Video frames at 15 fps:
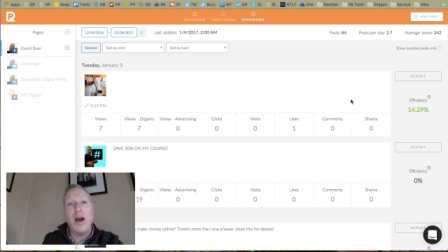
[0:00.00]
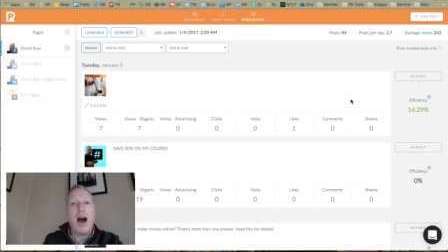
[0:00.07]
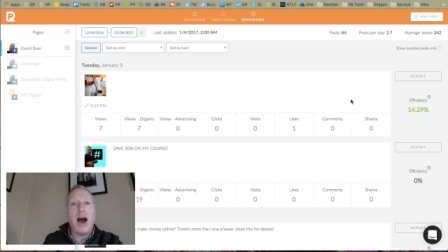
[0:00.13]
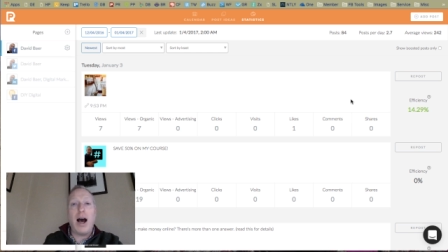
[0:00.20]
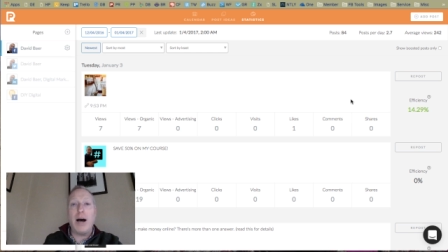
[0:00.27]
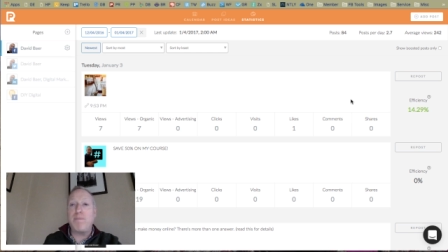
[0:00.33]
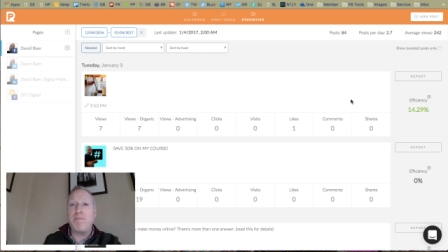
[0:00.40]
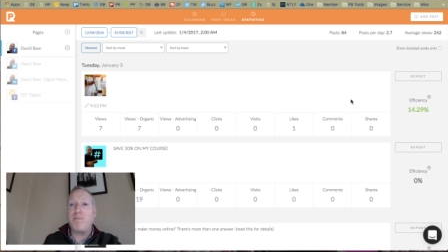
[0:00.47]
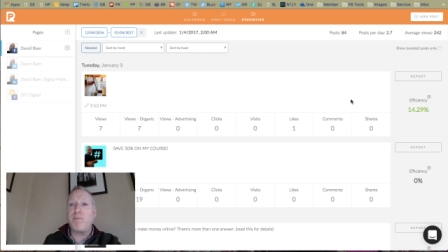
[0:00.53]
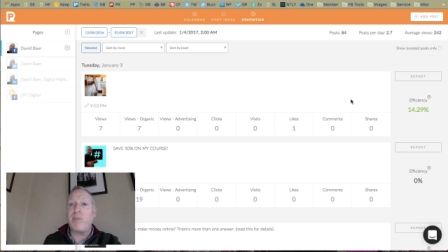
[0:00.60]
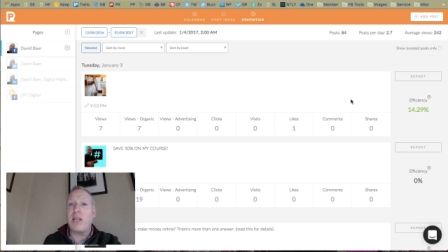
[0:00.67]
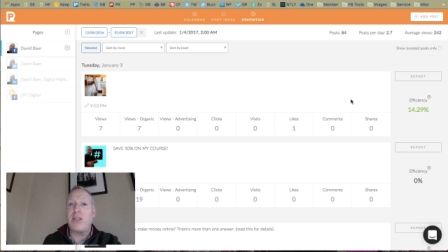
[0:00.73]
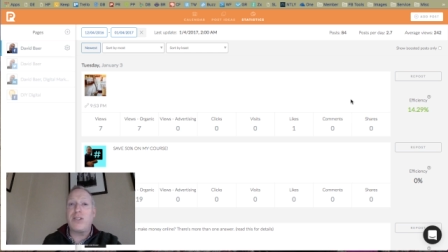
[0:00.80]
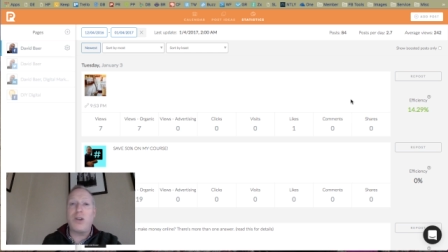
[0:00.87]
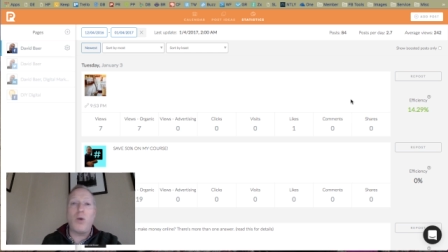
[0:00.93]
Um,
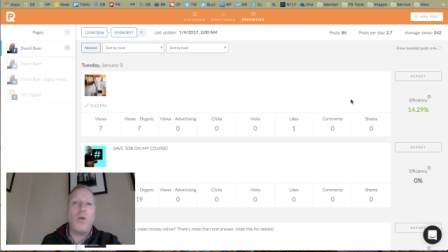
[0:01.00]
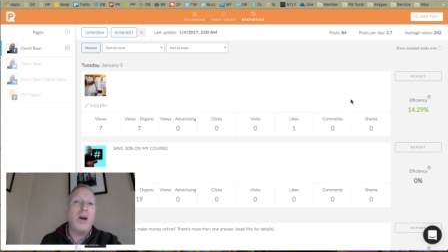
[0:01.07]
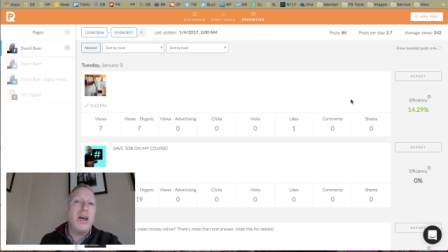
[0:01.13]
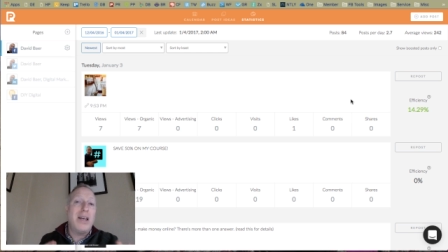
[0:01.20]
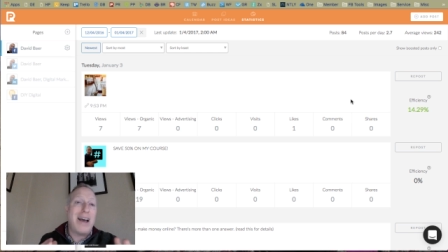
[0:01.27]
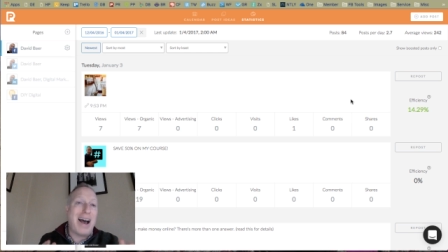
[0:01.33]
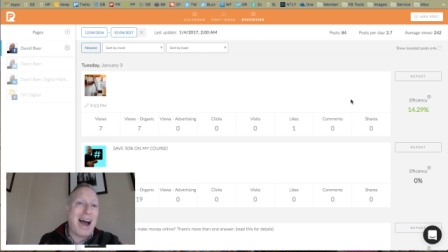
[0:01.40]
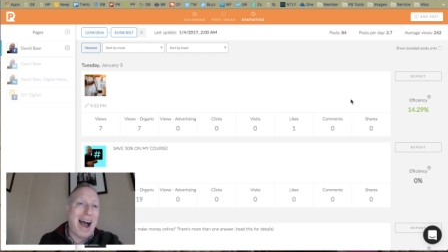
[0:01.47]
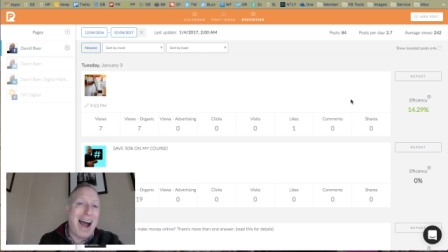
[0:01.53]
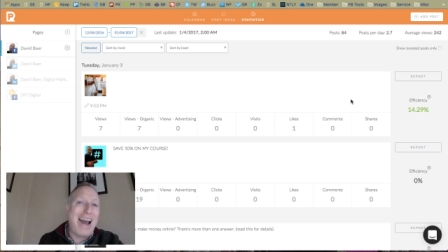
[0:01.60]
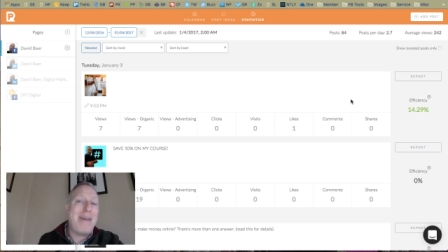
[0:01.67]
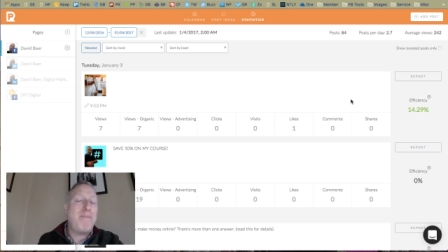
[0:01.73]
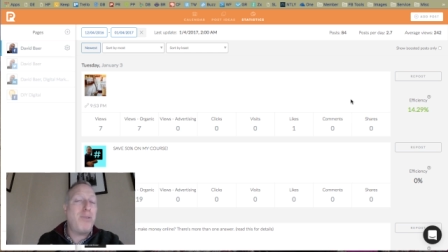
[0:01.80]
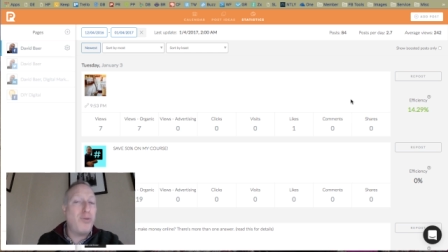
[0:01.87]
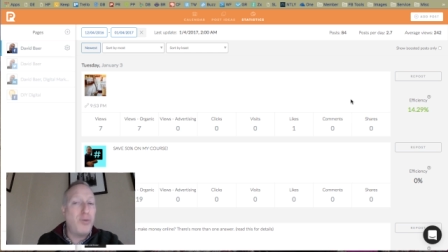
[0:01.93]
so
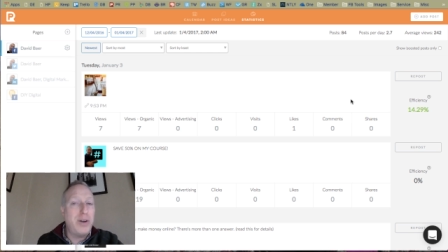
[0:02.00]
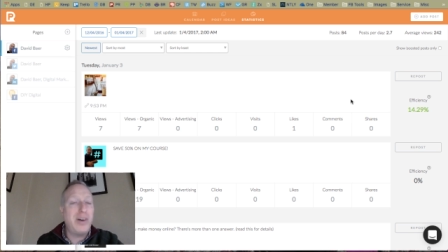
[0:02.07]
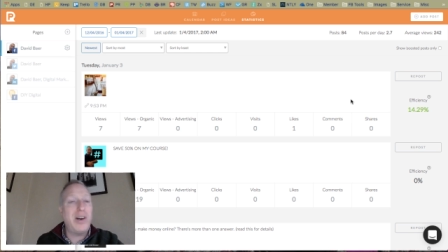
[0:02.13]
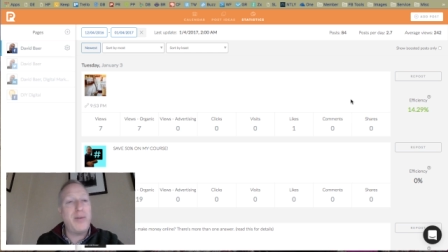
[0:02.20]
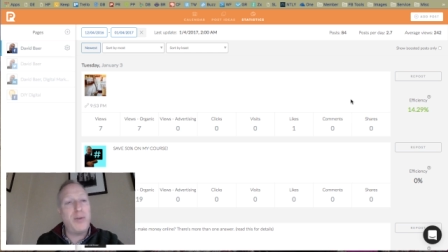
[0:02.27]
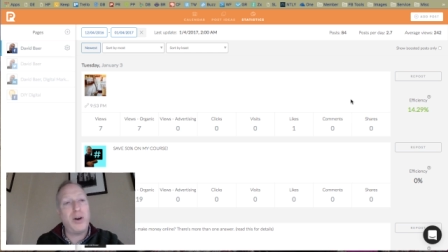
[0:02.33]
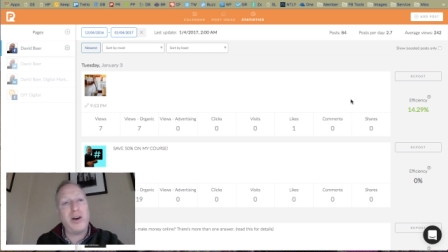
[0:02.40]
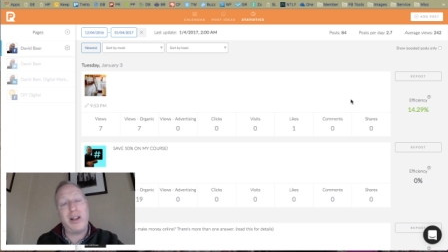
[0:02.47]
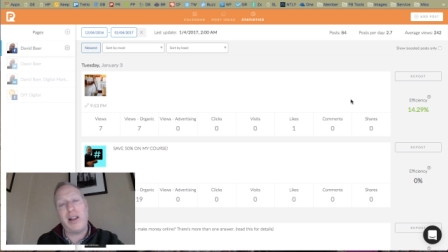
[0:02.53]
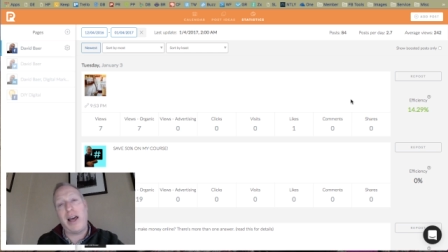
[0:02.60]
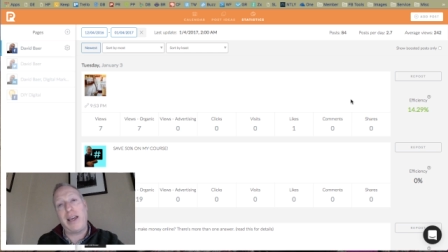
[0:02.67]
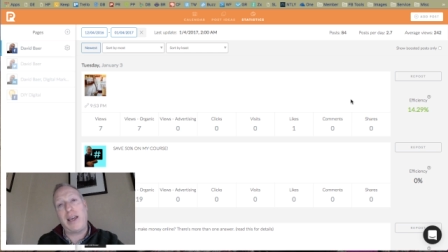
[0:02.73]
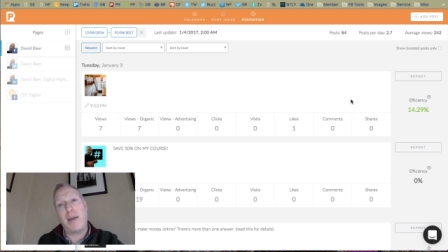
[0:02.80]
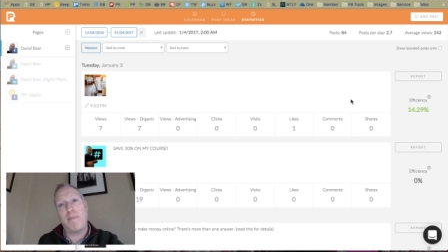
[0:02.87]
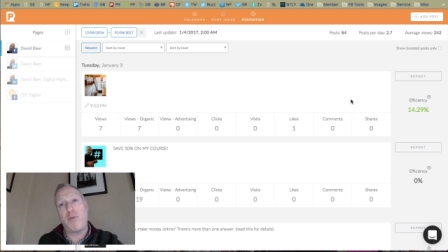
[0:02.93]
I'm really, really
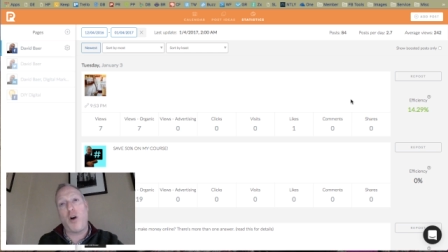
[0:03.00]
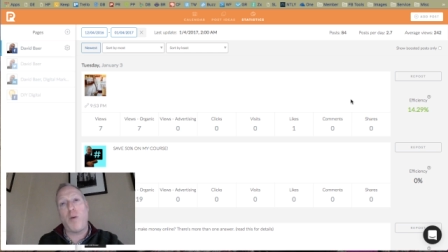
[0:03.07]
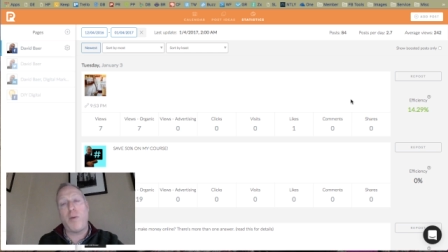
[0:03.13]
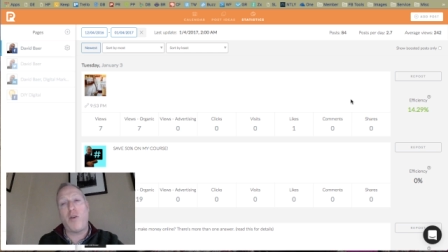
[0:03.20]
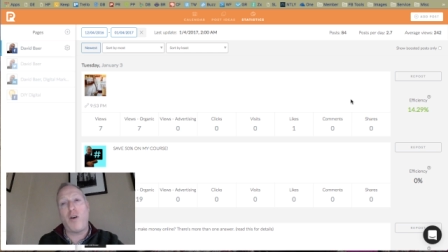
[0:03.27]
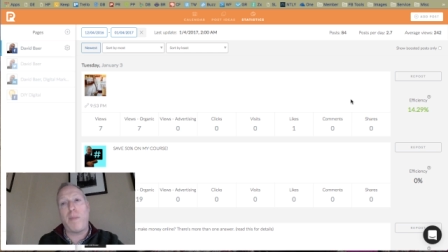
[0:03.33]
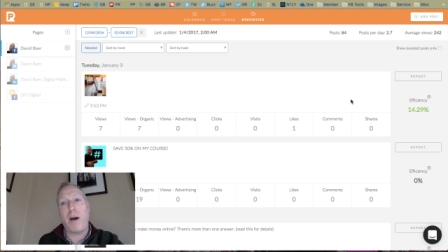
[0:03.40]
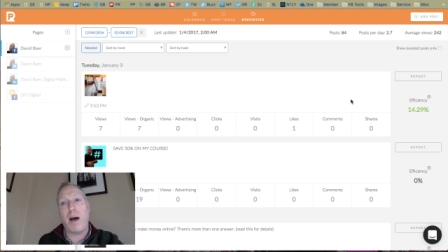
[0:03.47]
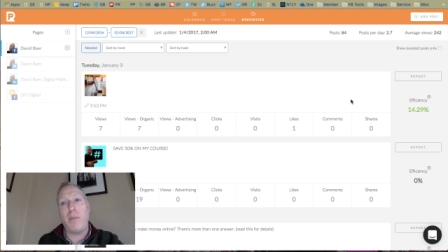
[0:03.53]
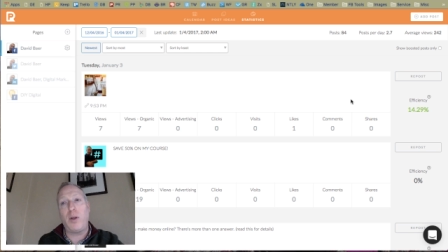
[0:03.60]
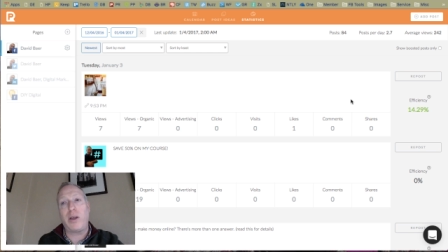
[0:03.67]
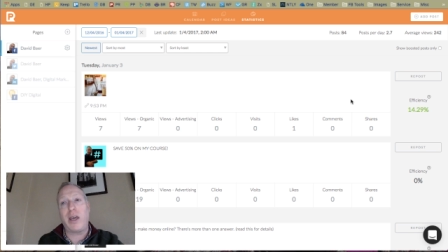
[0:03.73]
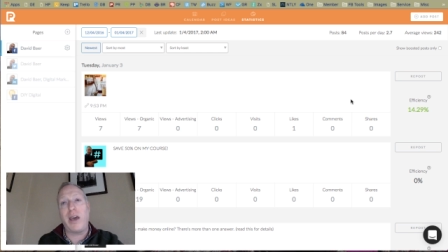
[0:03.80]
liking Promo Republic.